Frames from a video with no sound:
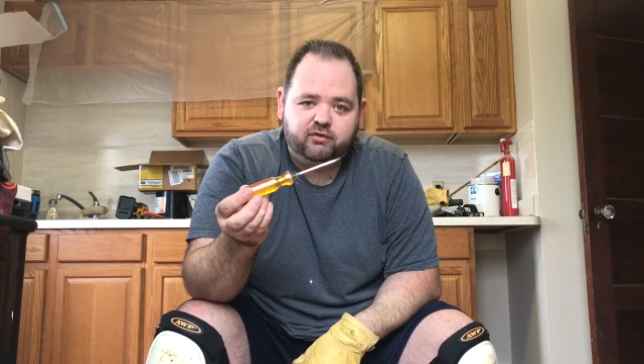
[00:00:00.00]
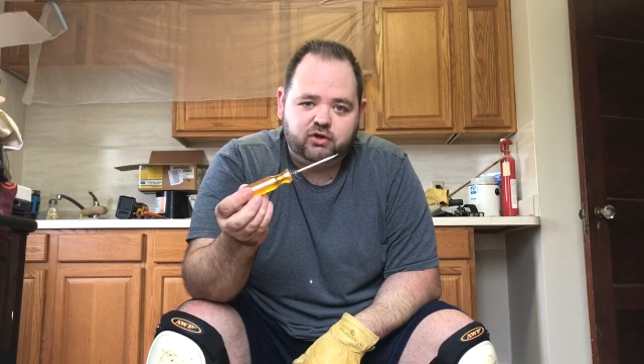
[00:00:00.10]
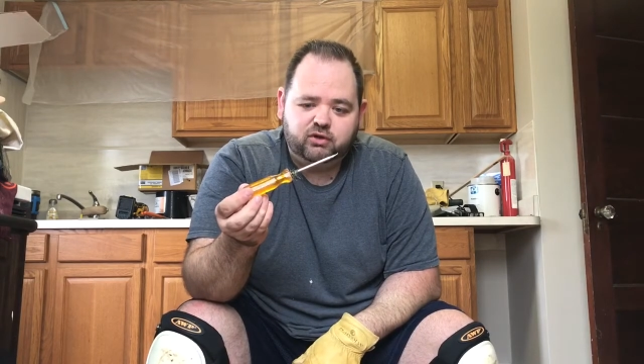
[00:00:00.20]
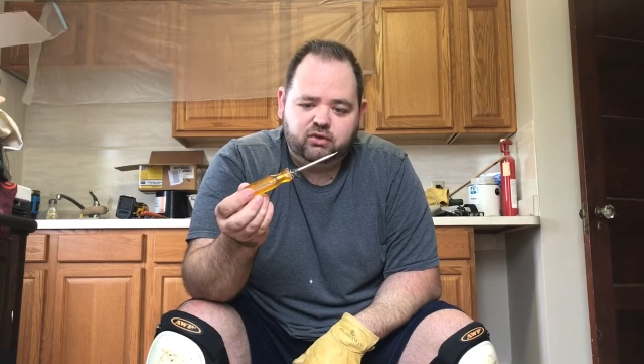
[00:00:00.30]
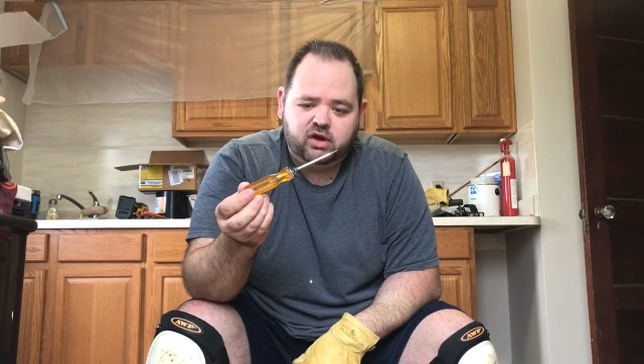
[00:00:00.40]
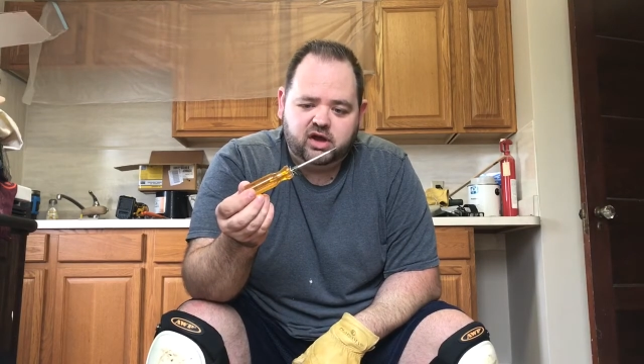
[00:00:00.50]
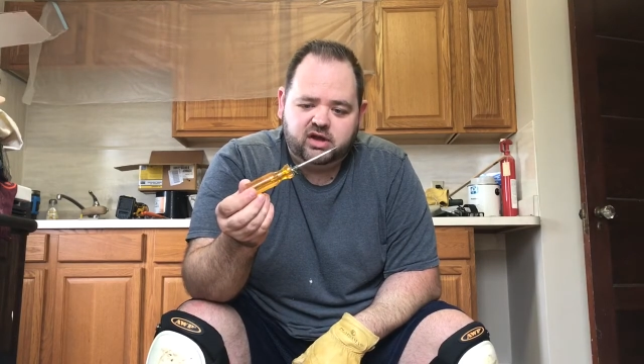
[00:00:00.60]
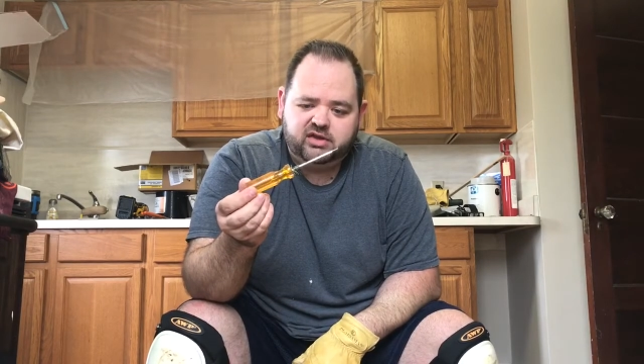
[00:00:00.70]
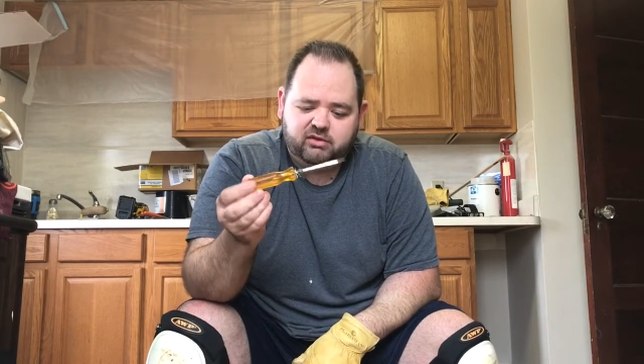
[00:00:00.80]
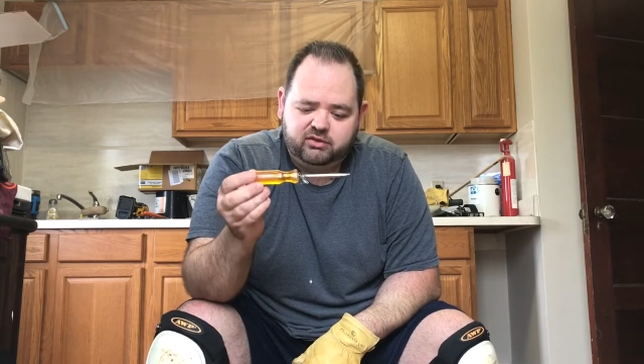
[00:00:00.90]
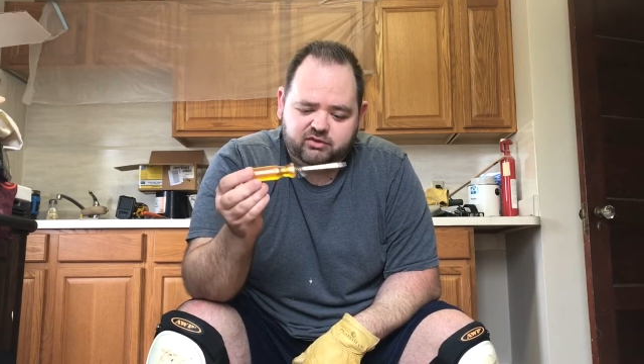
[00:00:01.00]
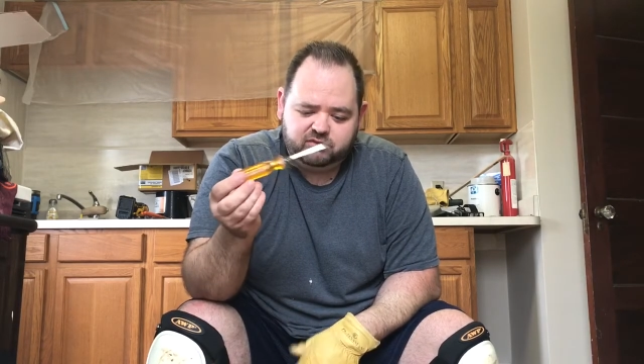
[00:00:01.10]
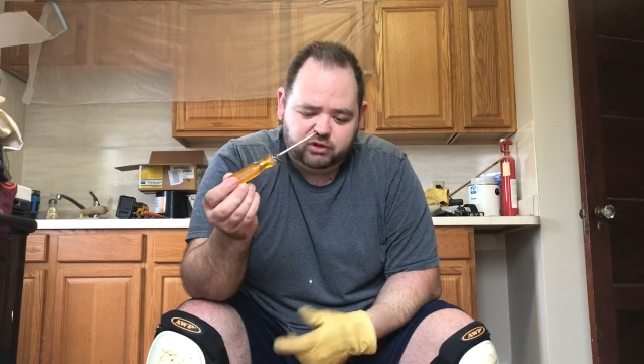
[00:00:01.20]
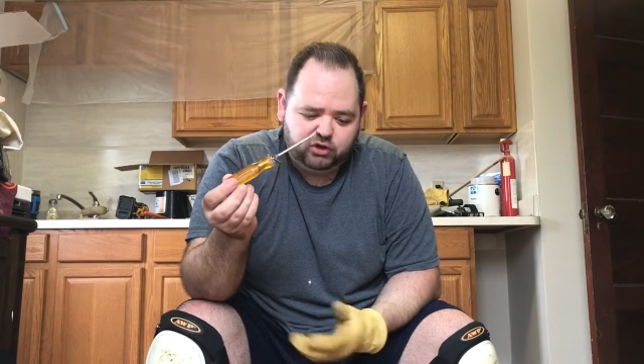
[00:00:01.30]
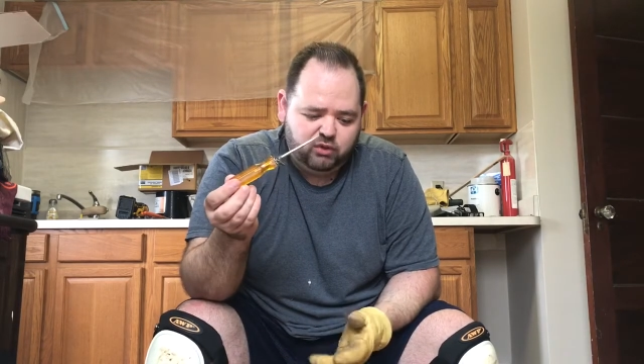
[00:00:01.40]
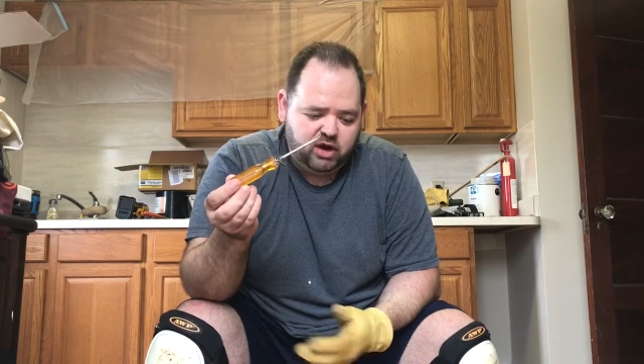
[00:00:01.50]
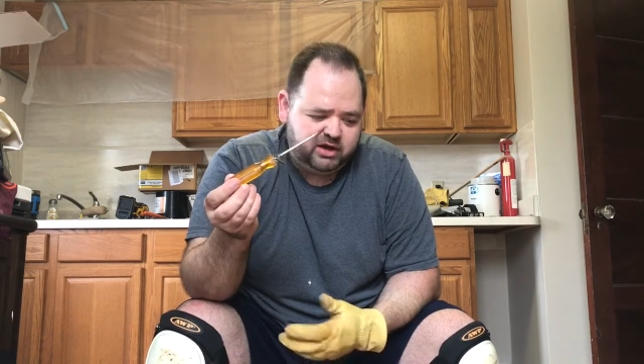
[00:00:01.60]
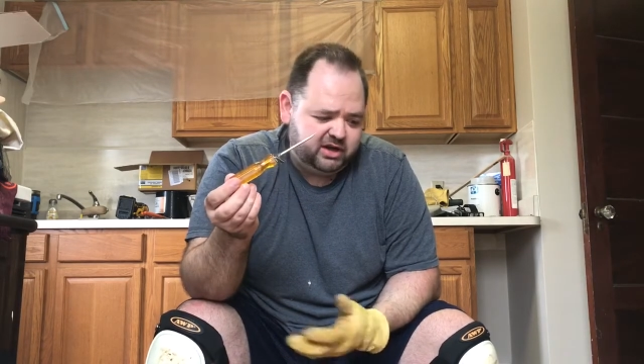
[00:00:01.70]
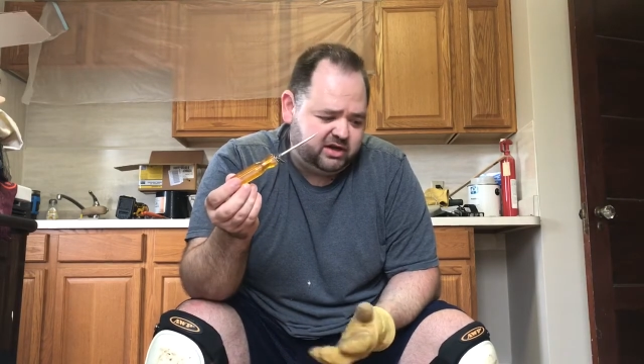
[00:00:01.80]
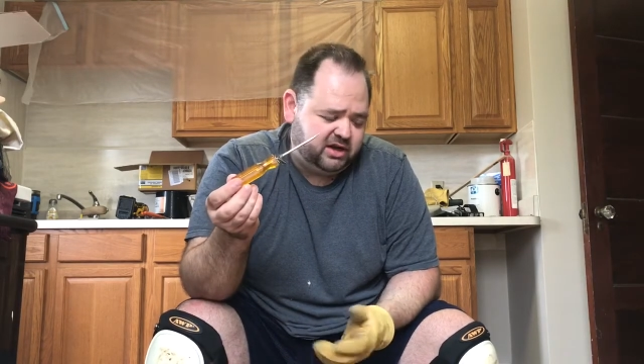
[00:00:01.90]
for that was
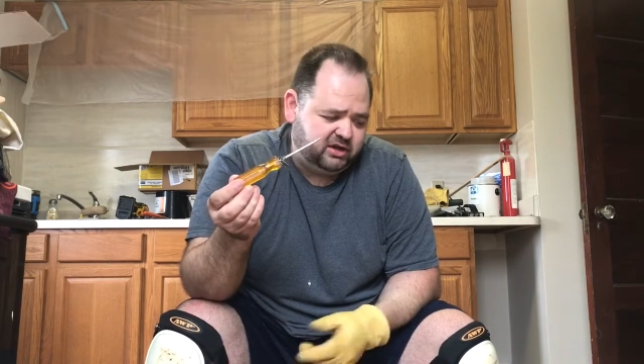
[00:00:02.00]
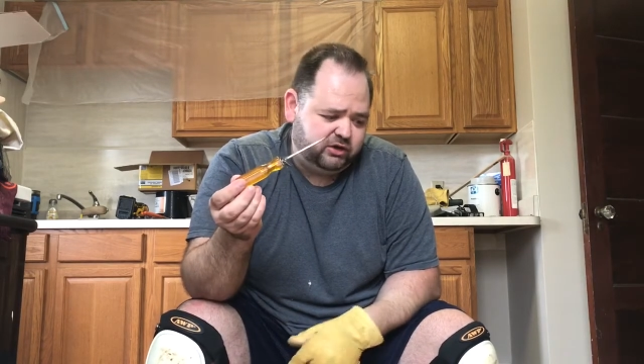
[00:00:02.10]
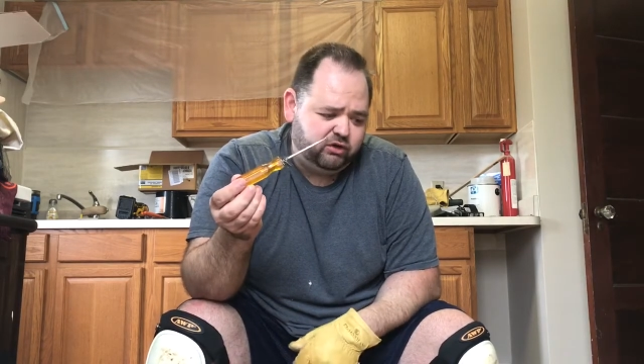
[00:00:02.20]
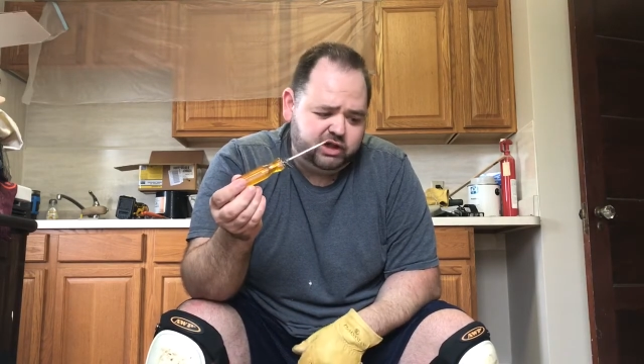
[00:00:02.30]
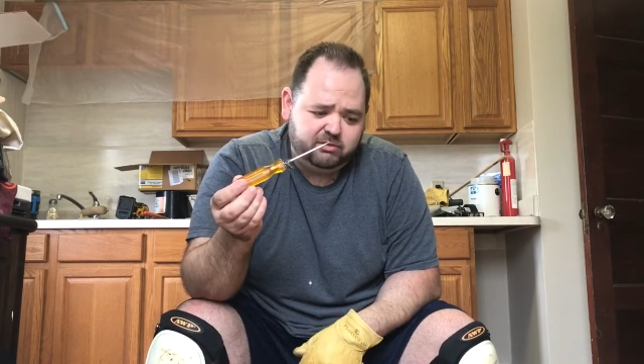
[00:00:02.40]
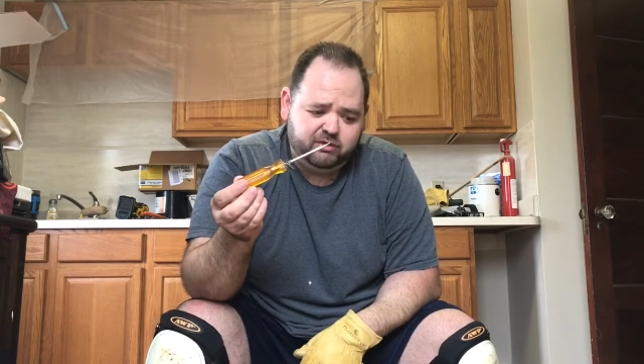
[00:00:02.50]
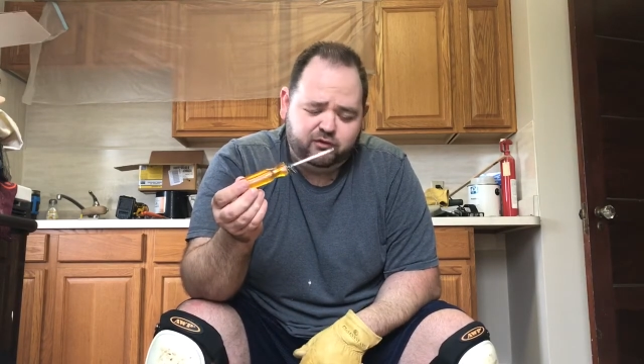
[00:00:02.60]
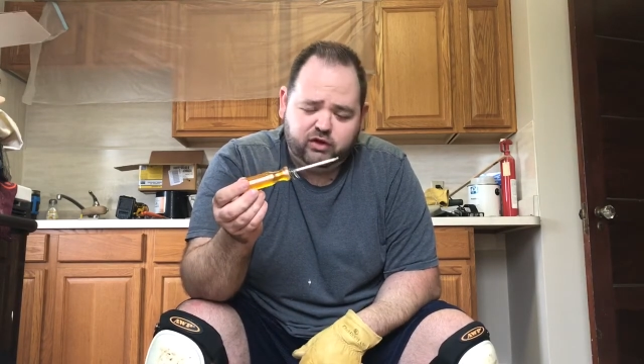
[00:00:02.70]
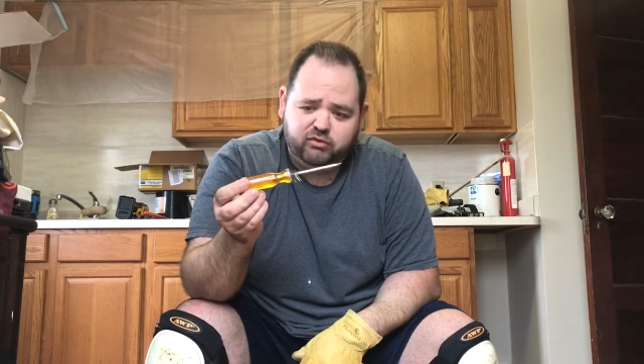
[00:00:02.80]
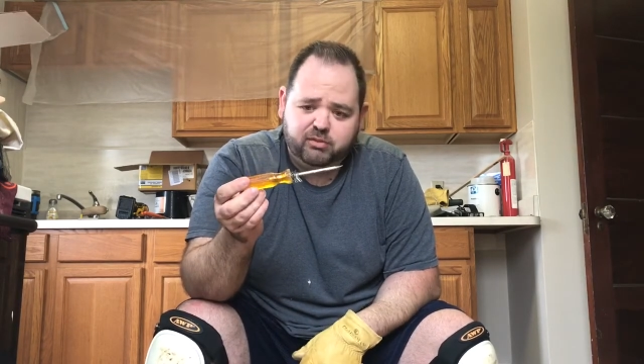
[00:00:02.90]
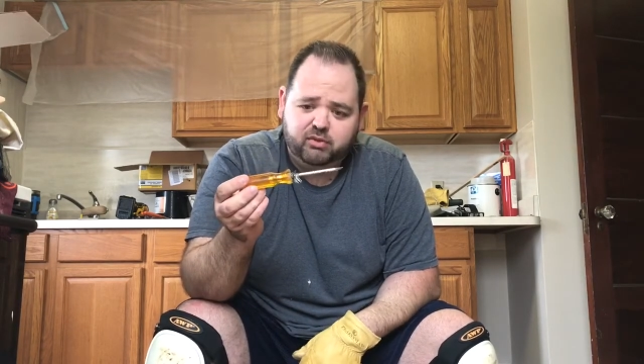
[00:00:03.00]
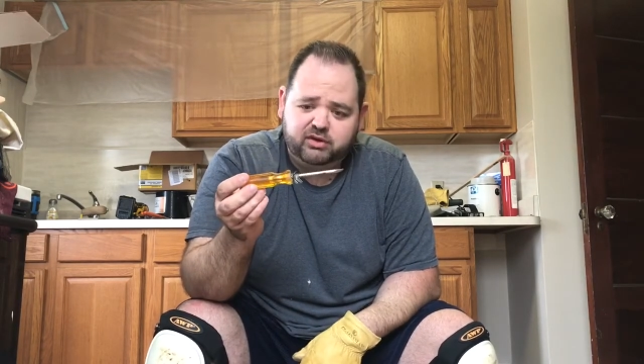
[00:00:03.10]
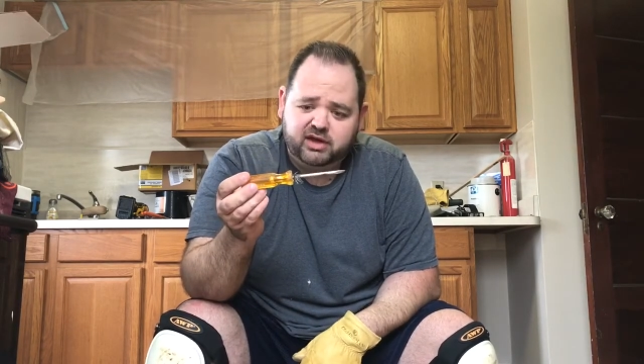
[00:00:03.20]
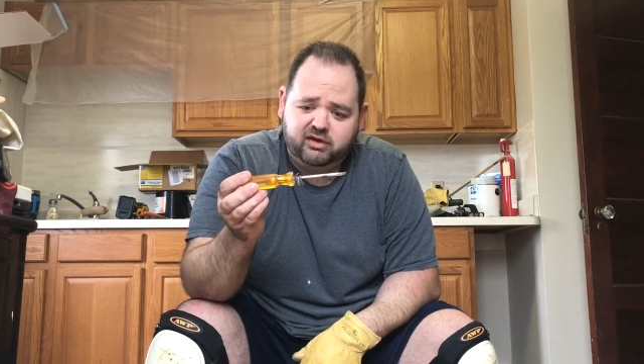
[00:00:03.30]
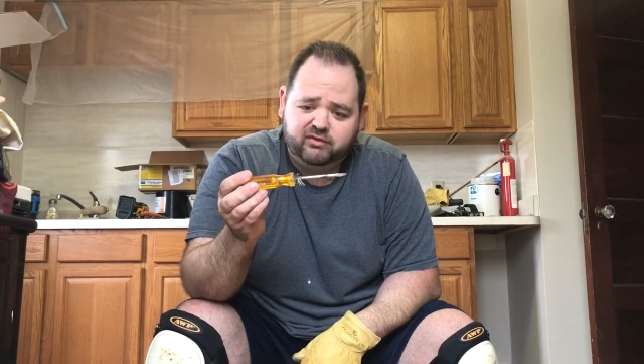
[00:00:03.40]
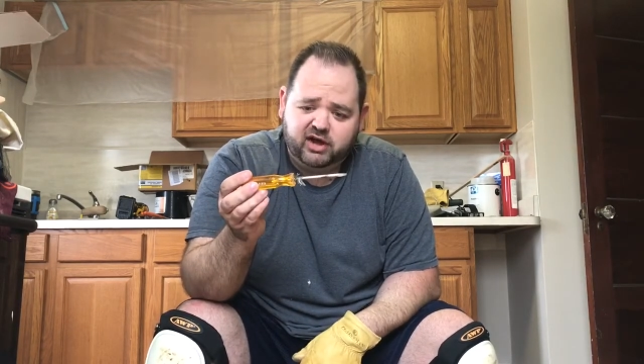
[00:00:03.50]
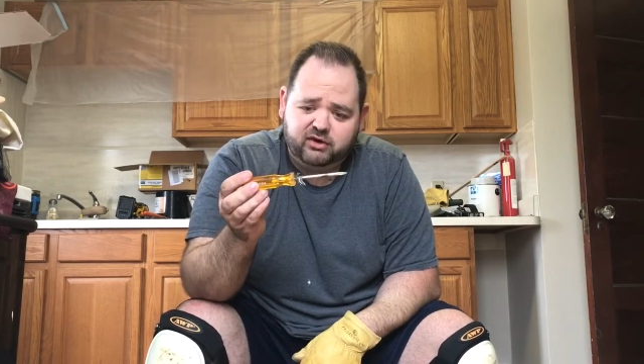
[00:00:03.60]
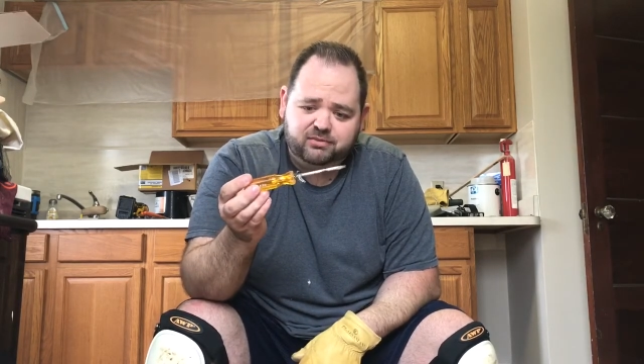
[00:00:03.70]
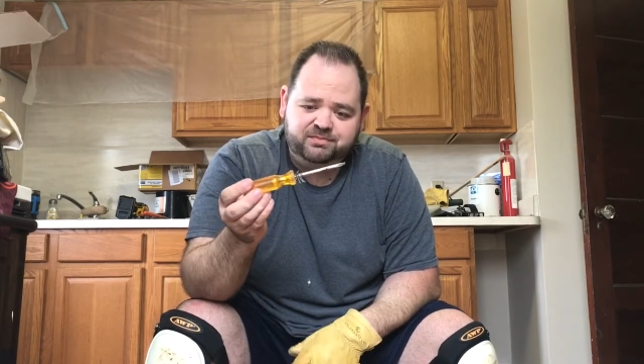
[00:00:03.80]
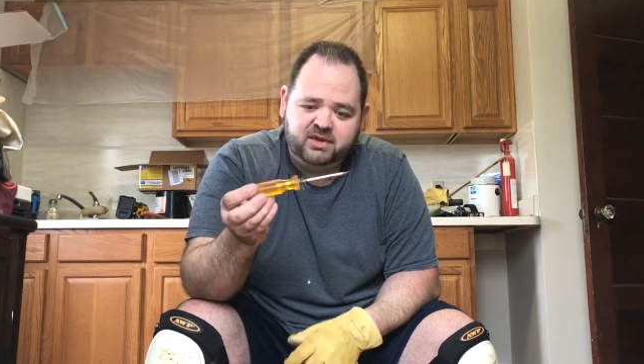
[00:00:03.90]
Luan and linoleum before they were putting down vinyl.